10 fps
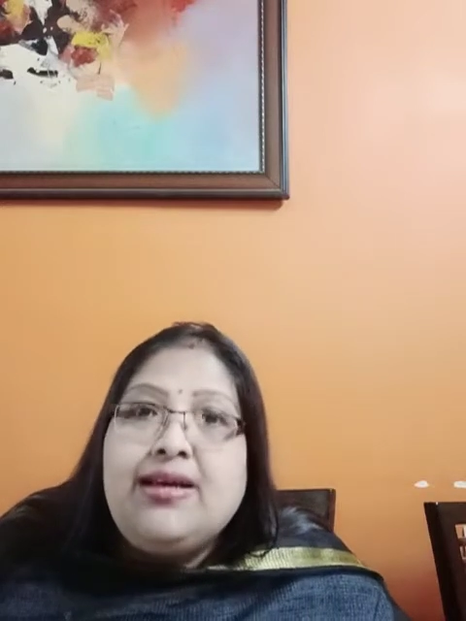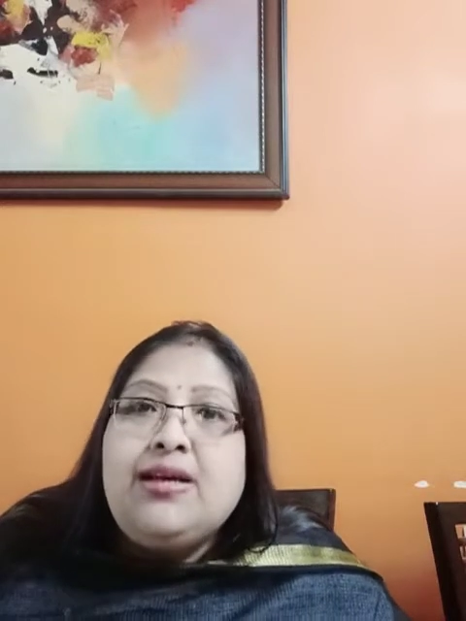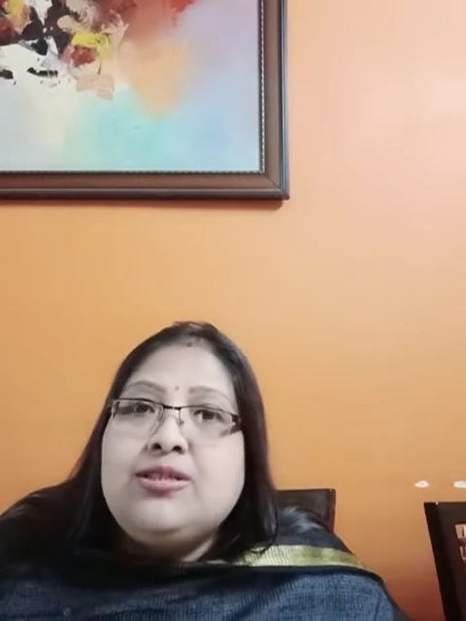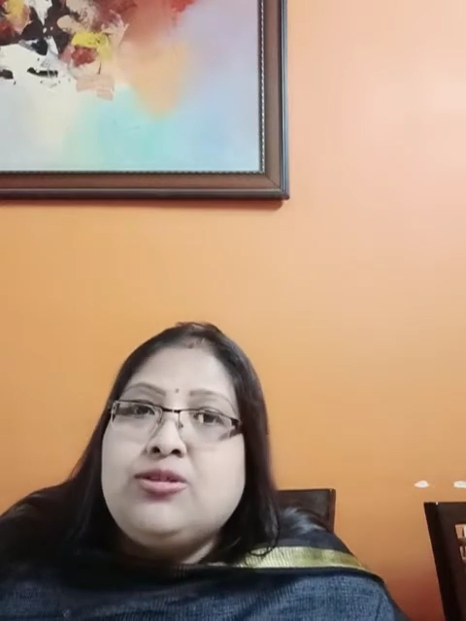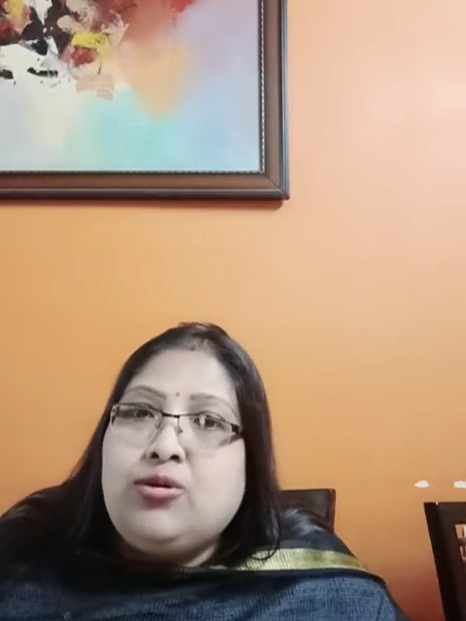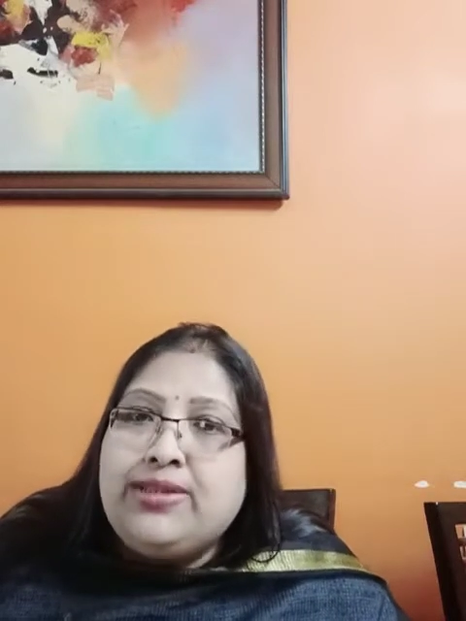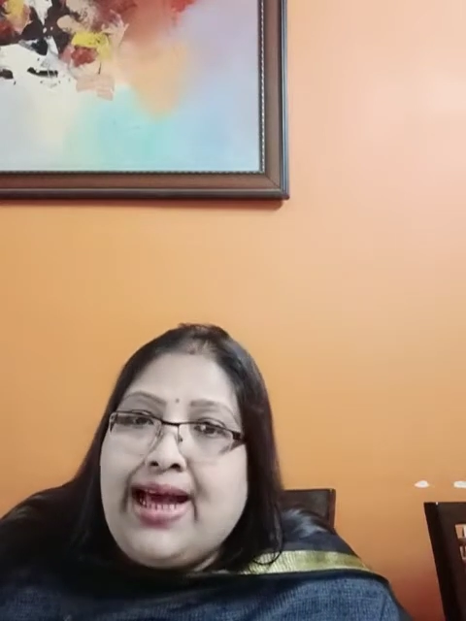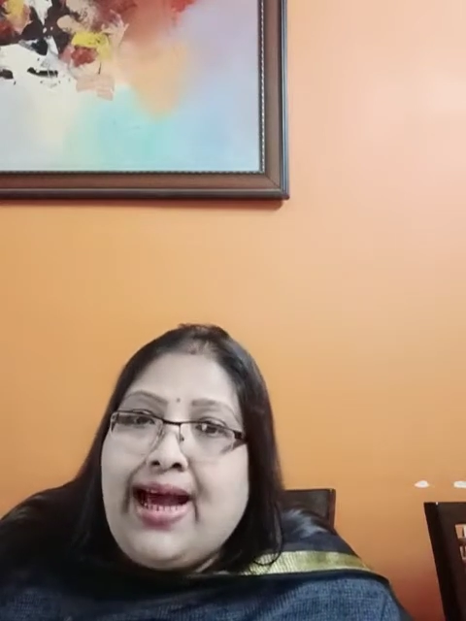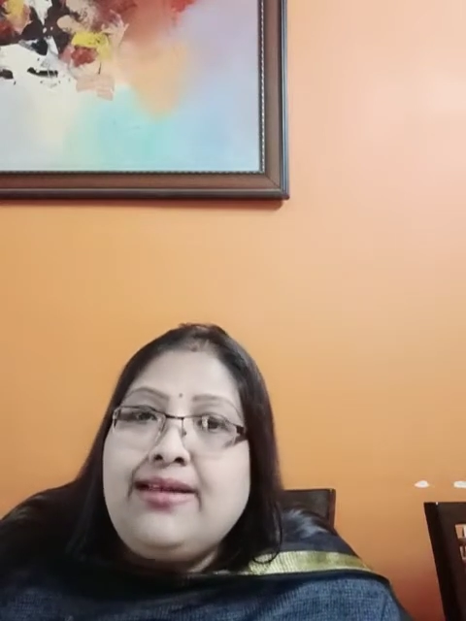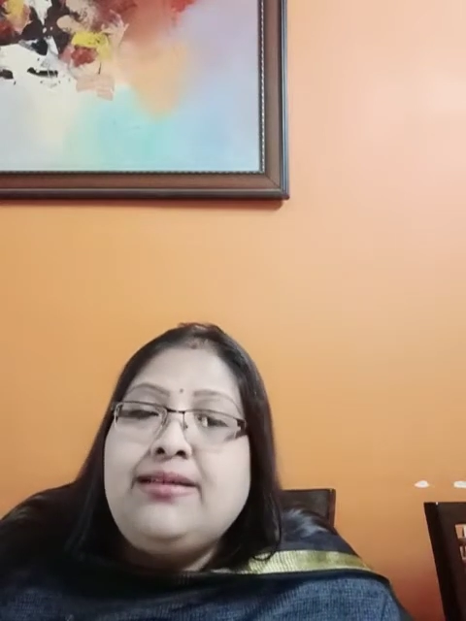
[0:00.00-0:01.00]
so
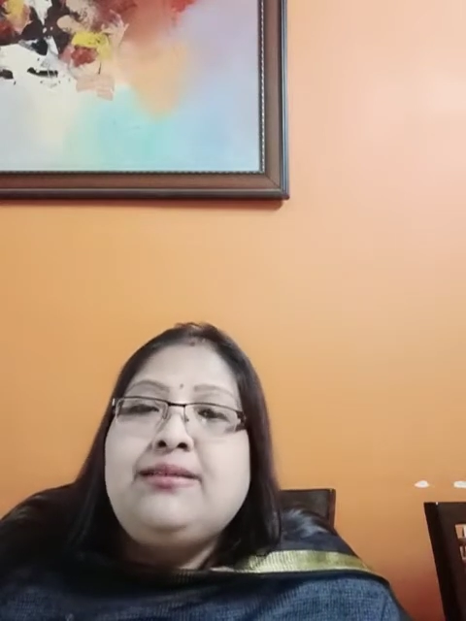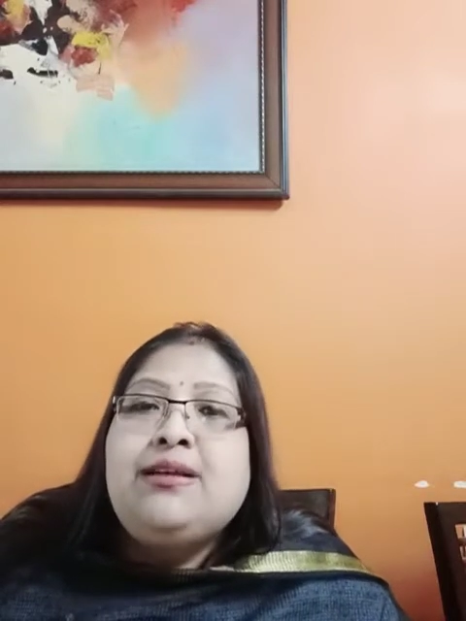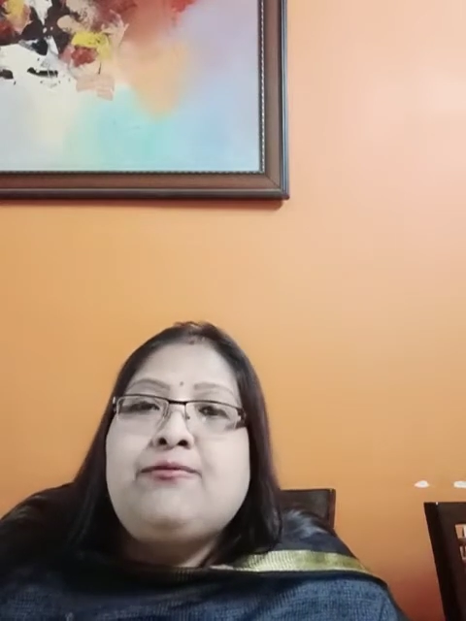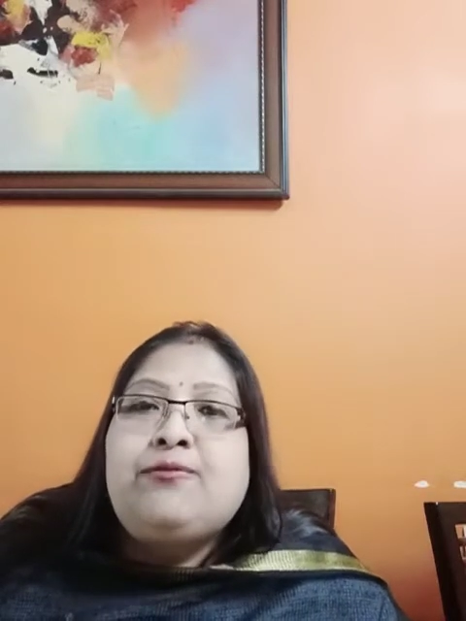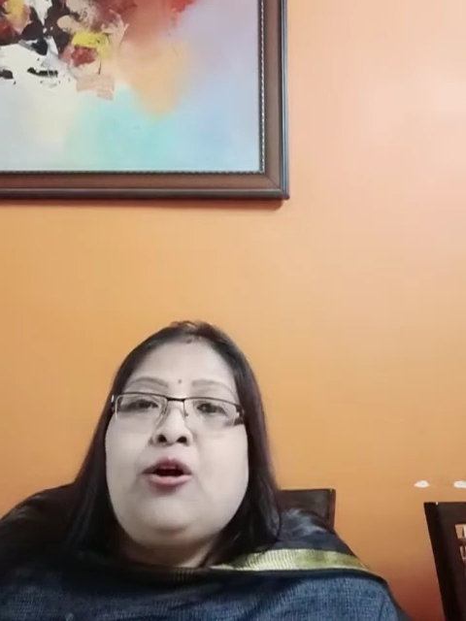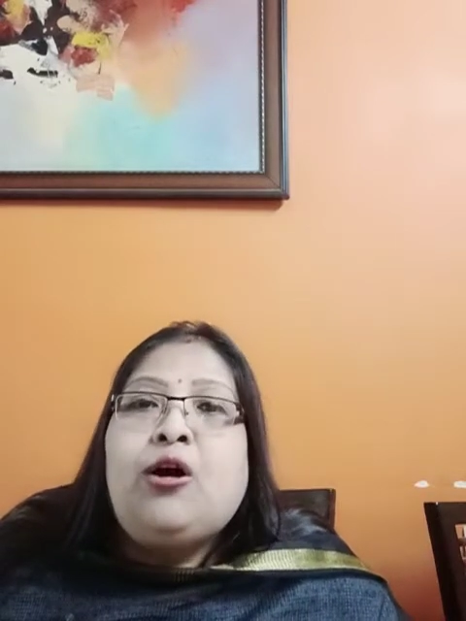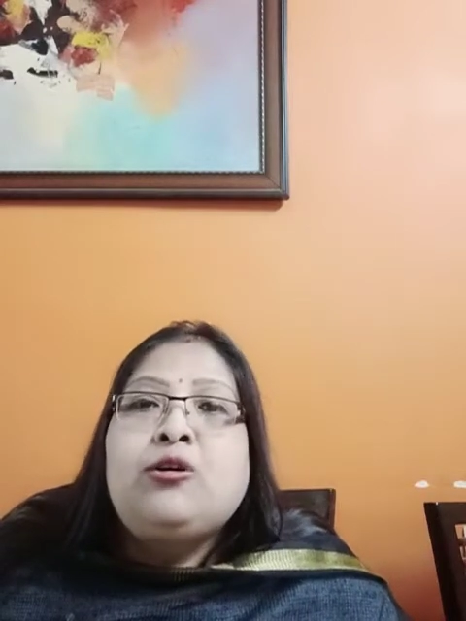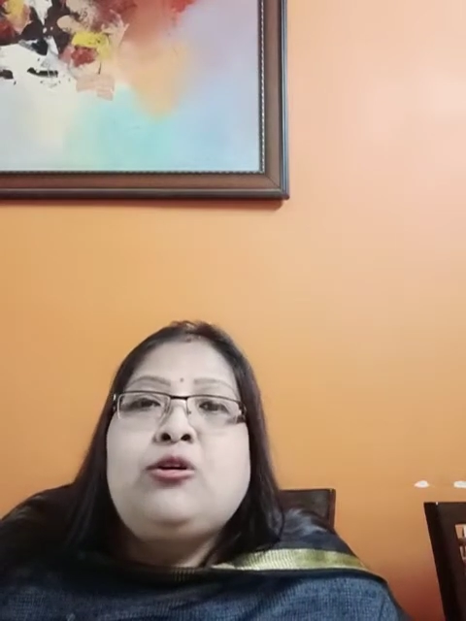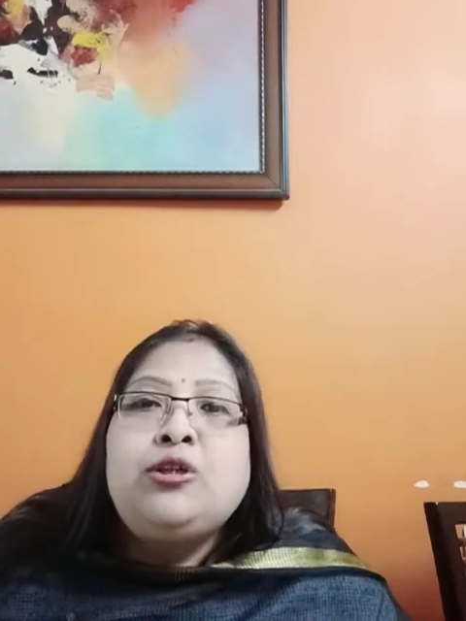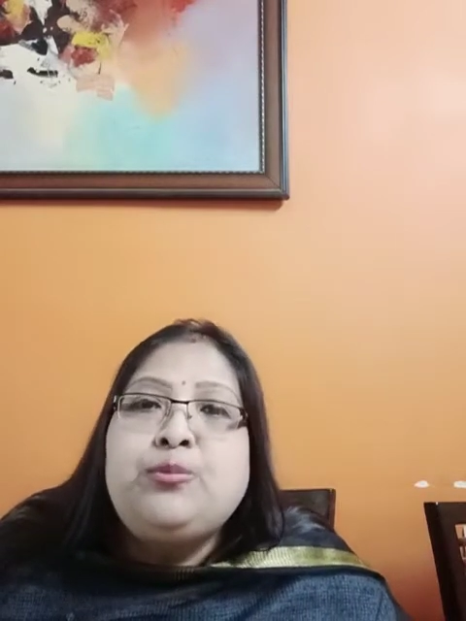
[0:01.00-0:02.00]
that the frog
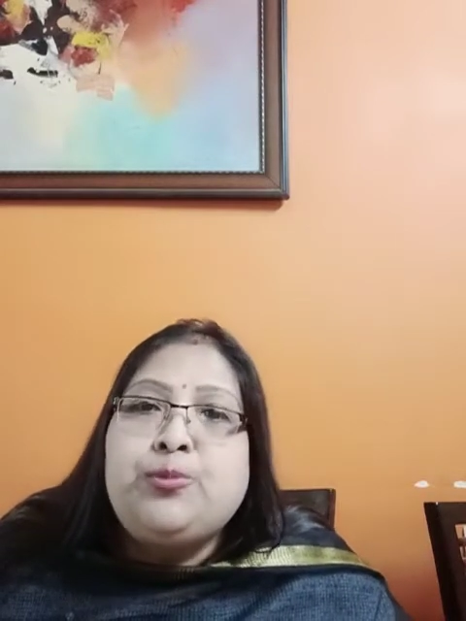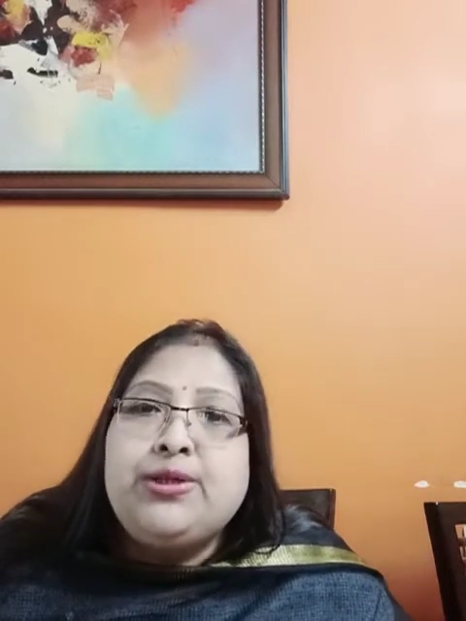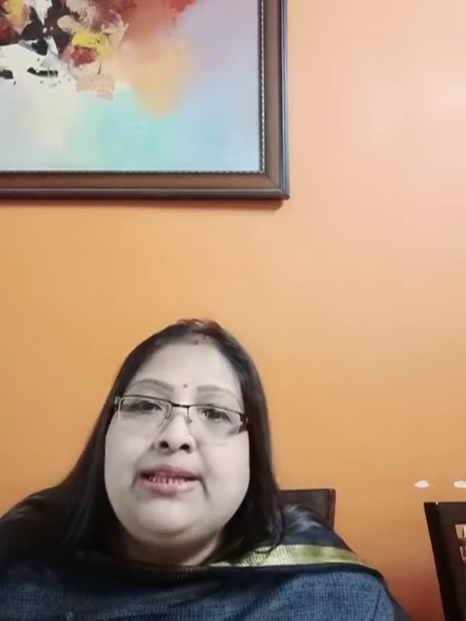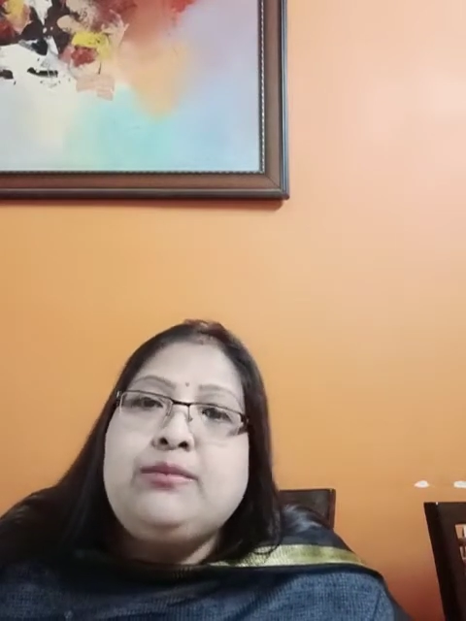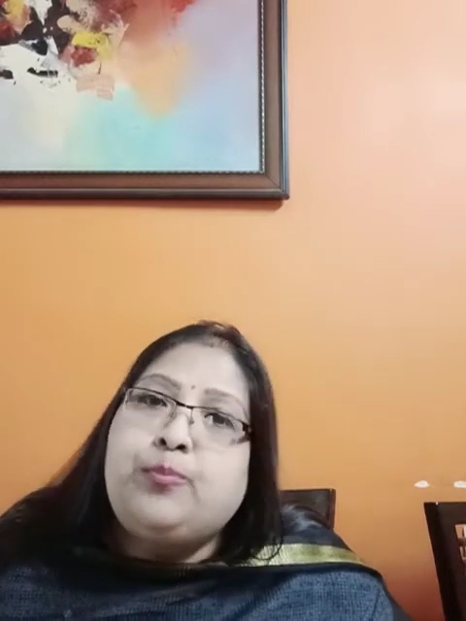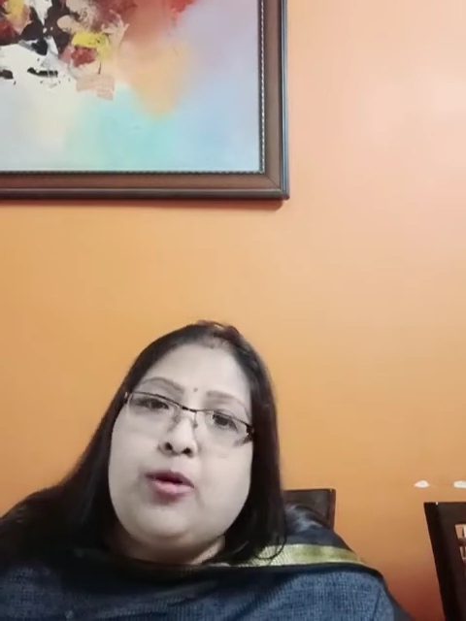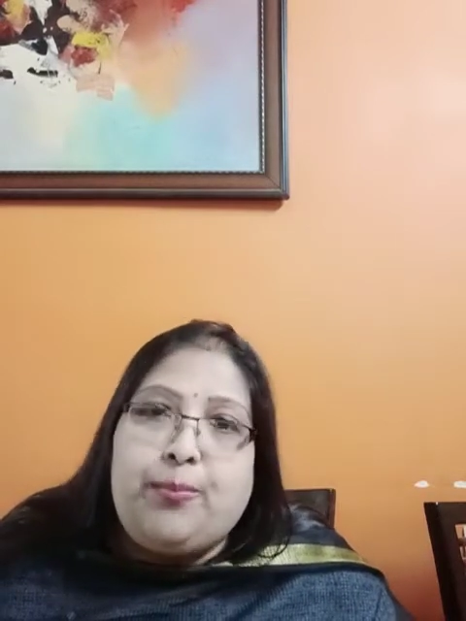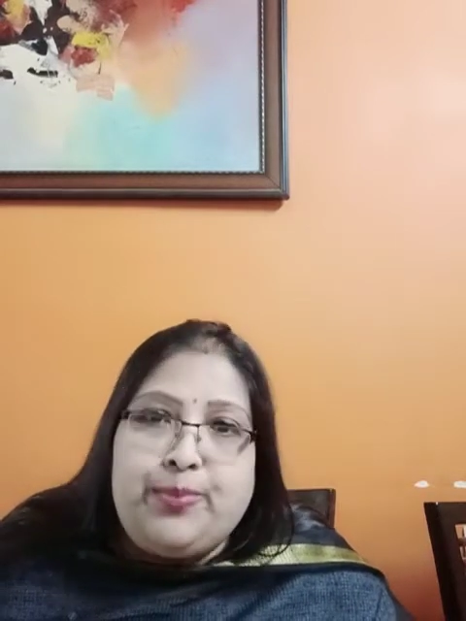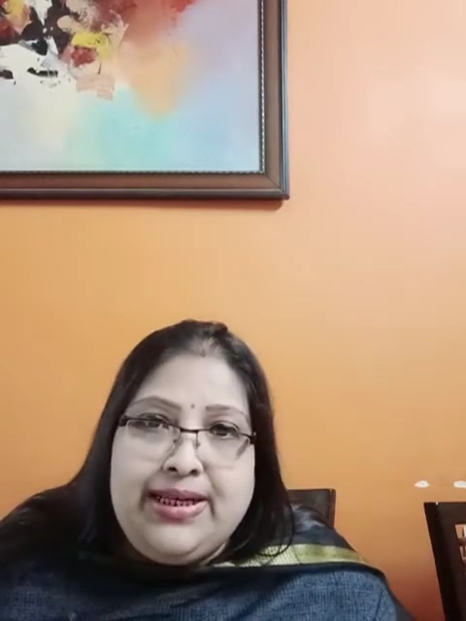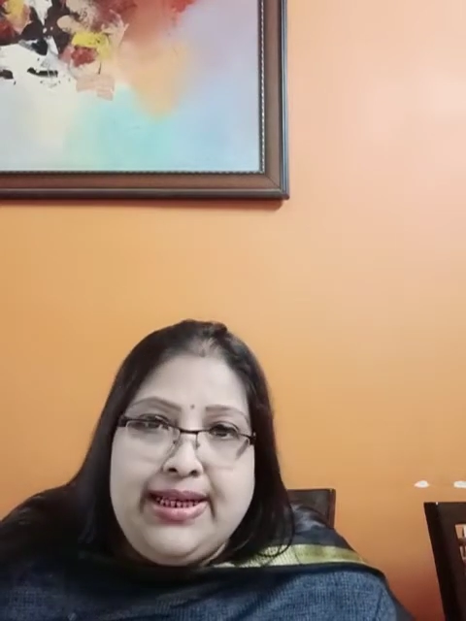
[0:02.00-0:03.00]
could breathe properly.